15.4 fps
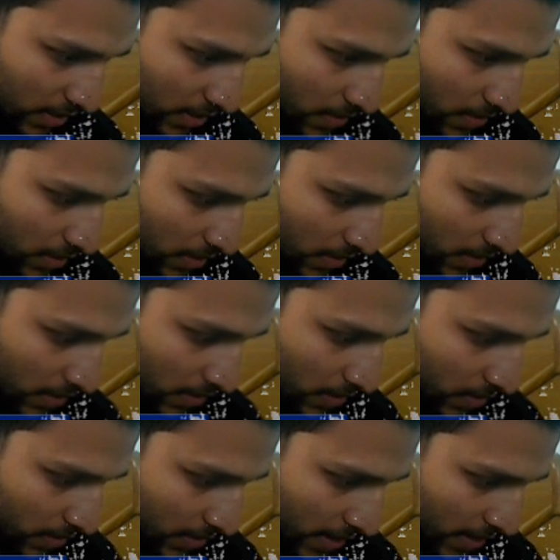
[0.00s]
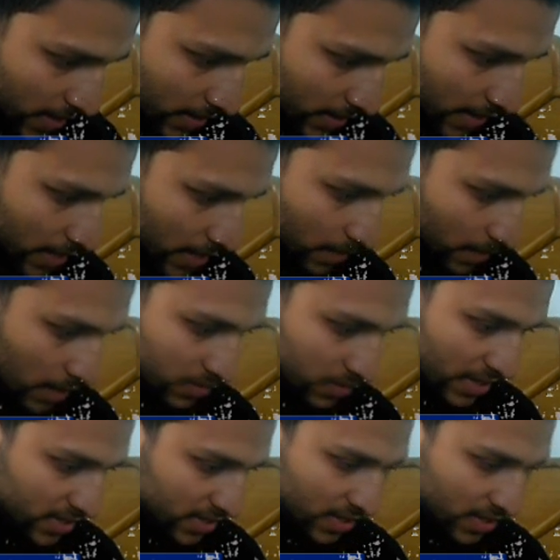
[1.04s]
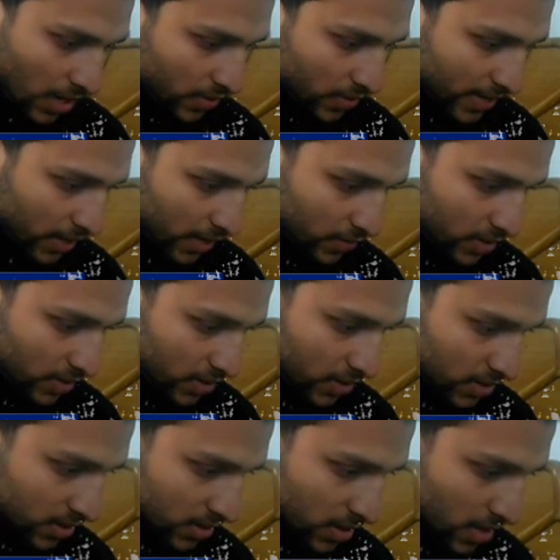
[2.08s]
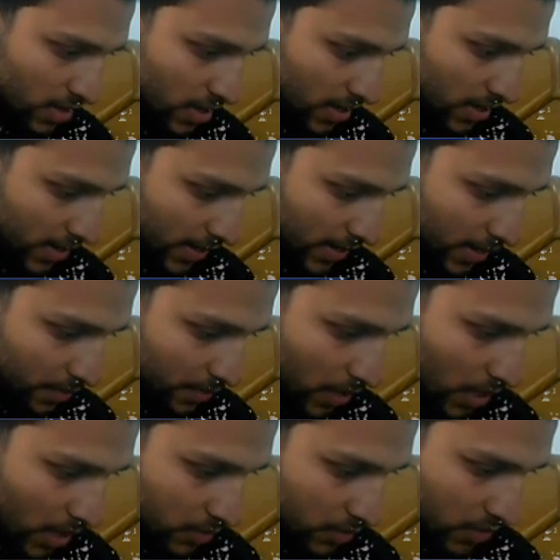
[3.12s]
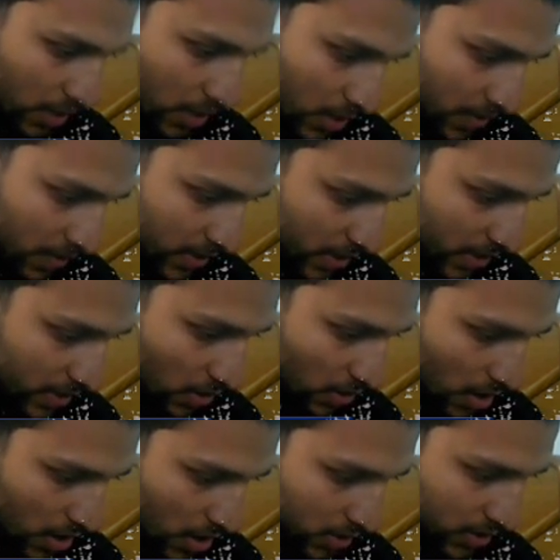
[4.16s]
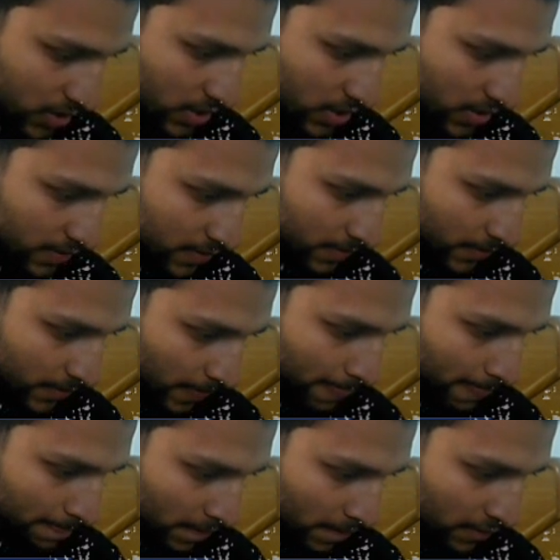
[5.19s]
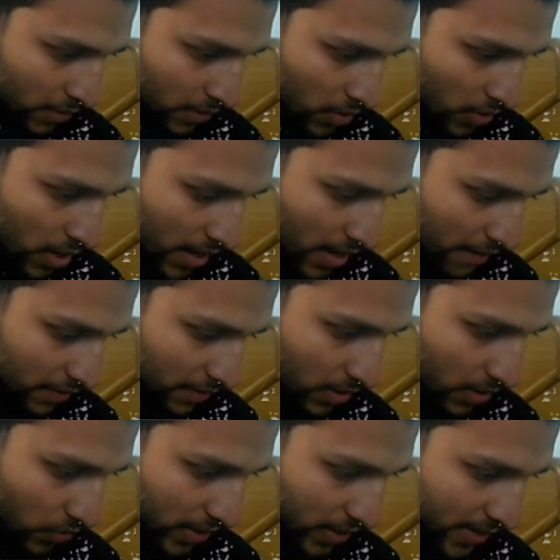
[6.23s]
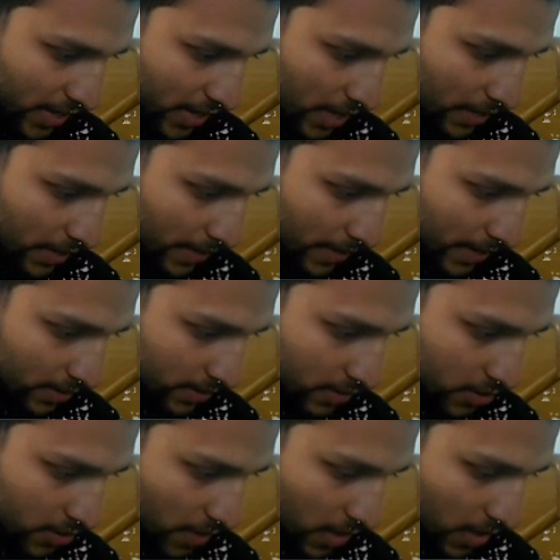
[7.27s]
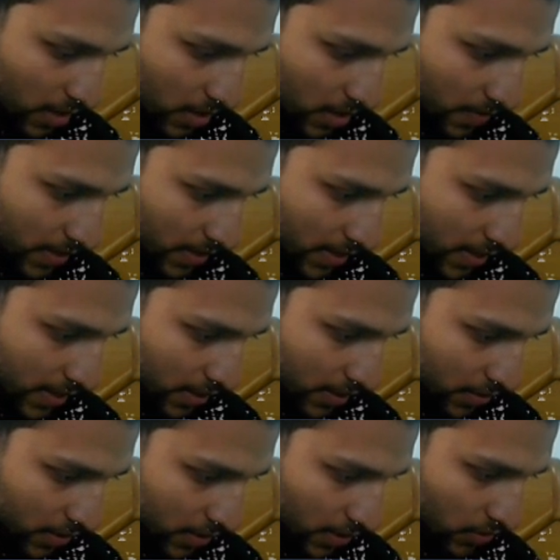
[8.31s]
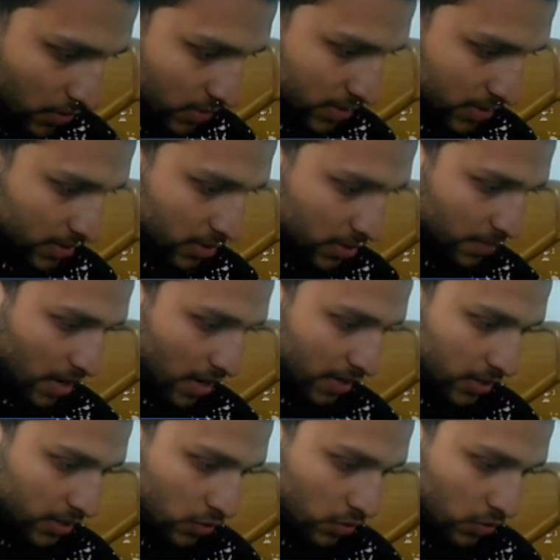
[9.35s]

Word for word: Come on, and elite barbs. Let's see how we tackle with this. Elite barbs are coming in hot. We are having a great game. Another Sparky coming in. There goes another Sparky.